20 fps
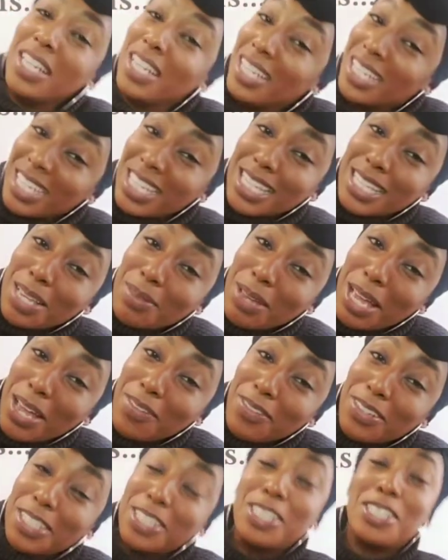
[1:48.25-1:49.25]
Since I'm
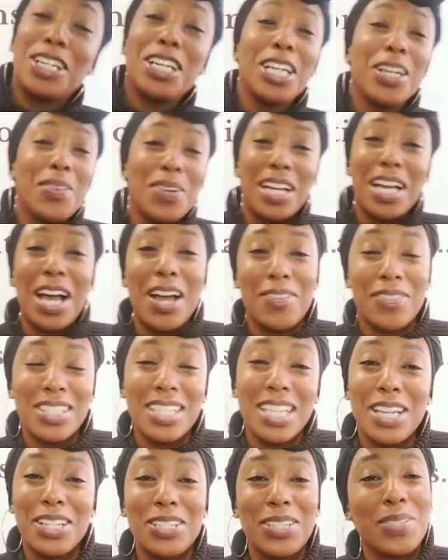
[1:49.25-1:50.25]
having genuine
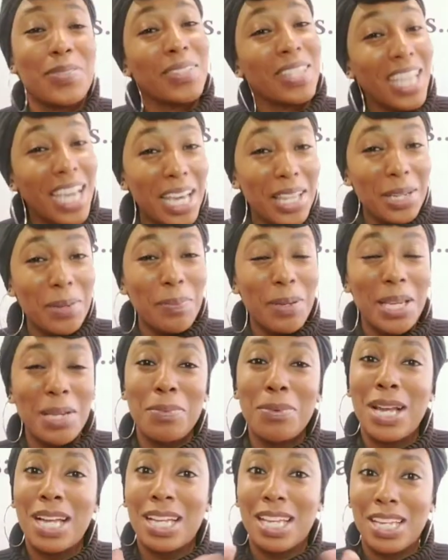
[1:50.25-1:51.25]
conversations with other
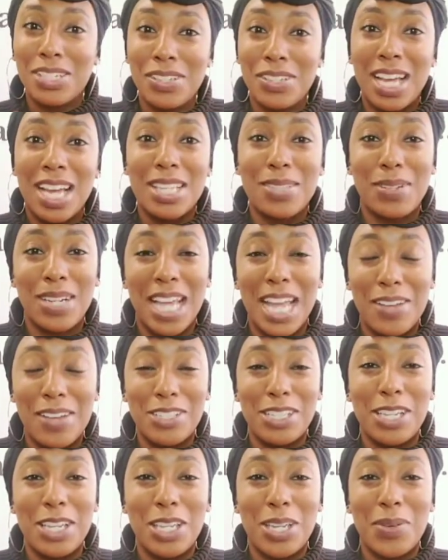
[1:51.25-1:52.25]
people, I guess you guys want to have
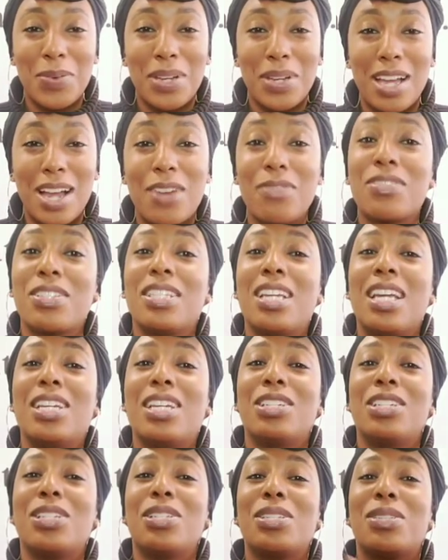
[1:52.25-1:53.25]
genuine
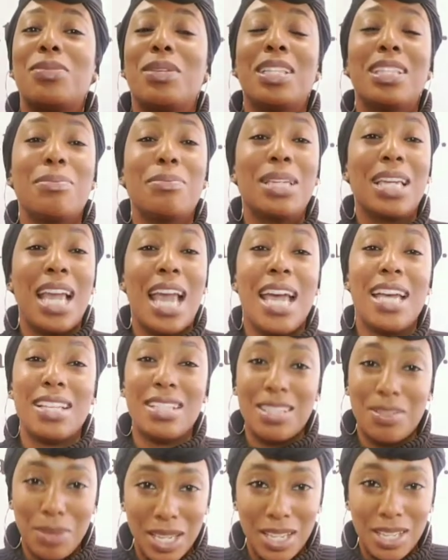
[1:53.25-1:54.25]
conversations with me as
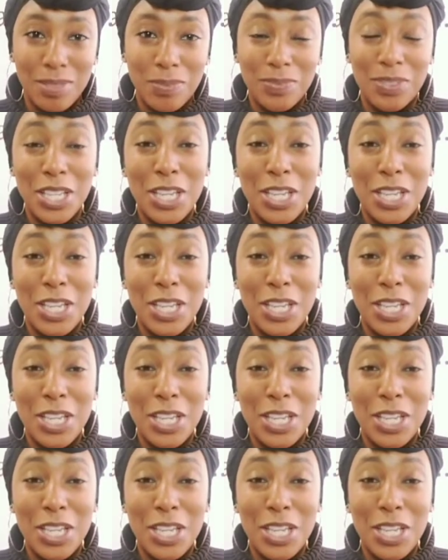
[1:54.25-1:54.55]
well.